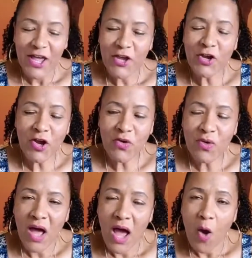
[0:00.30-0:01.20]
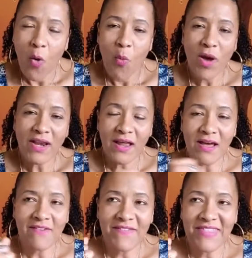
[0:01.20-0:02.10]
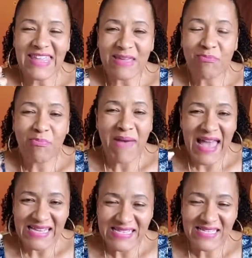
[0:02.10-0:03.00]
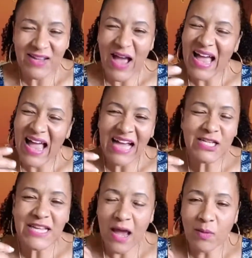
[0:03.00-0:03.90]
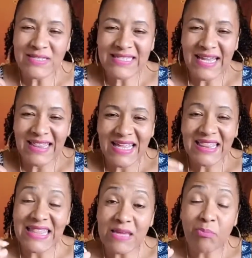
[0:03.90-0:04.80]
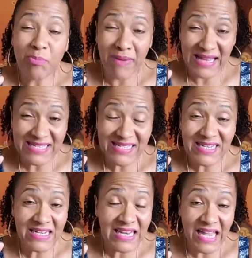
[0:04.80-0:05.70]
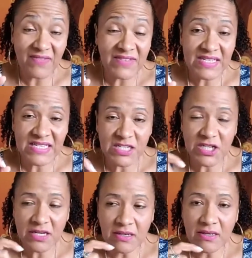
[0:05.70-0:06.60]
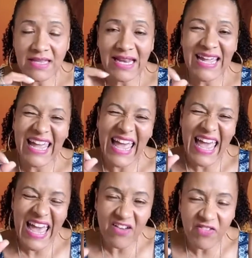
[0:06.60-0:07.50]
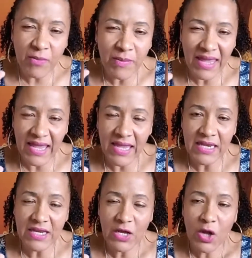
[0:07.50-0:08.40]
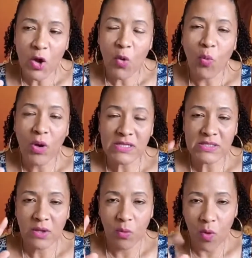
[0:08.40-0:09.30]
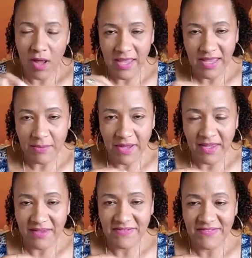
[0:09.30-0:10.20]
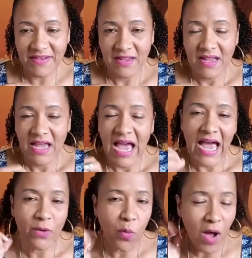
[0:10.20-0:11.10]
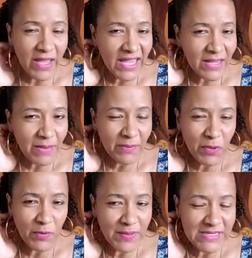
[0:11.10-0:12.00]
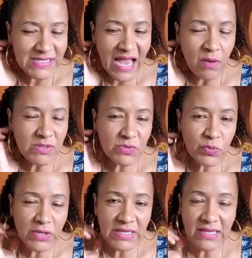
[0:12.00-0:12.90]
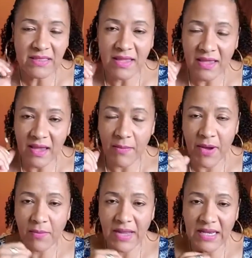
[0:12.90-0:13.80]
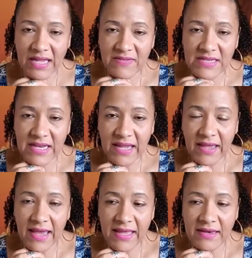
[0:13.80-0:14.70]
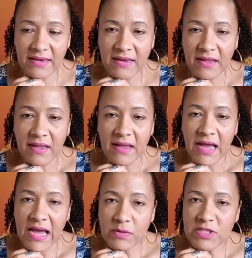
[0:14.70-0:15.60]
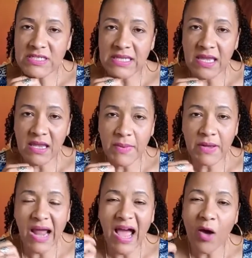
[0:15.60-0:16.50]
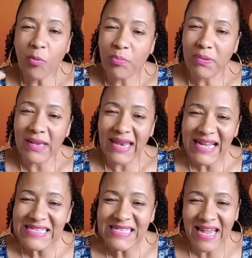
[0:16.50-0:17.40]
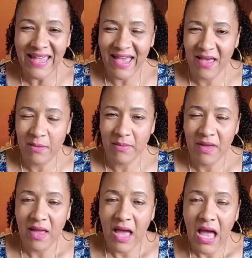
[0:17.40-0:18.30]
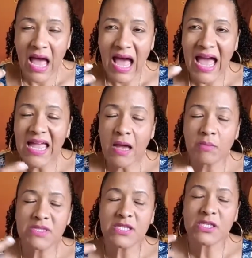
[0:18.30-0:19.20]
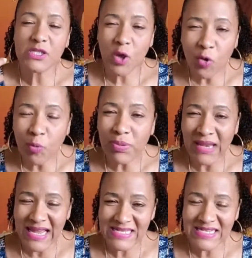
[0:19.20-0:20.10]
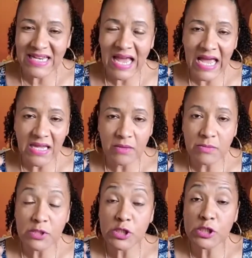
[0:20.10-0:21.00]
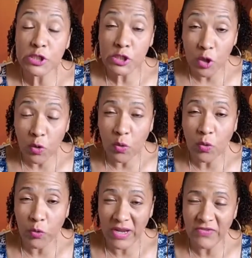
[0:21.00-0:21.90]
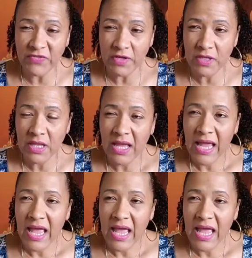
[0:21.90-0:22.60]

You know, one of the best, actually, I would say that the best life decision that I ever made was walking in my gift and walking in my purpose. I was really thinking about my life today and I was just thinking about how blessed I am. I am so blessed and I am so grateful.